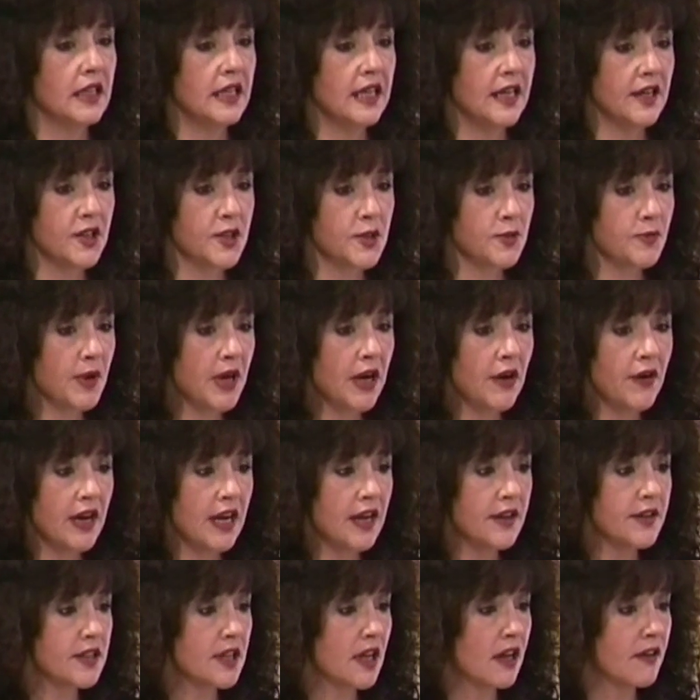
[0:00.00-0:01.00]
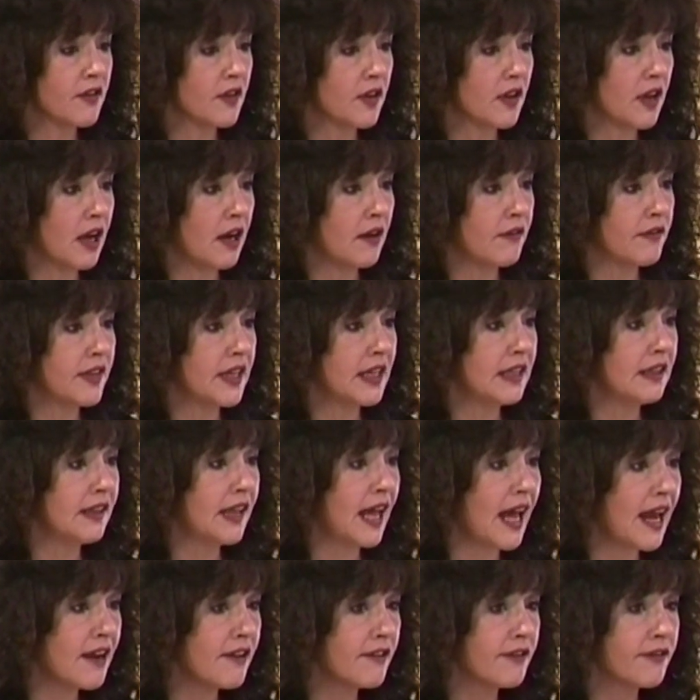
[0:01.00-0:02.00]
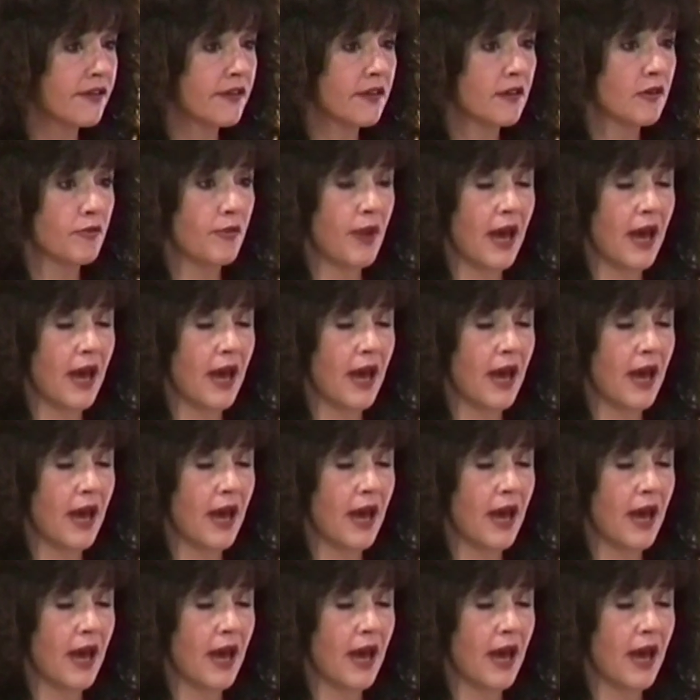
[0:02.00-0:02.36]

The experience of the life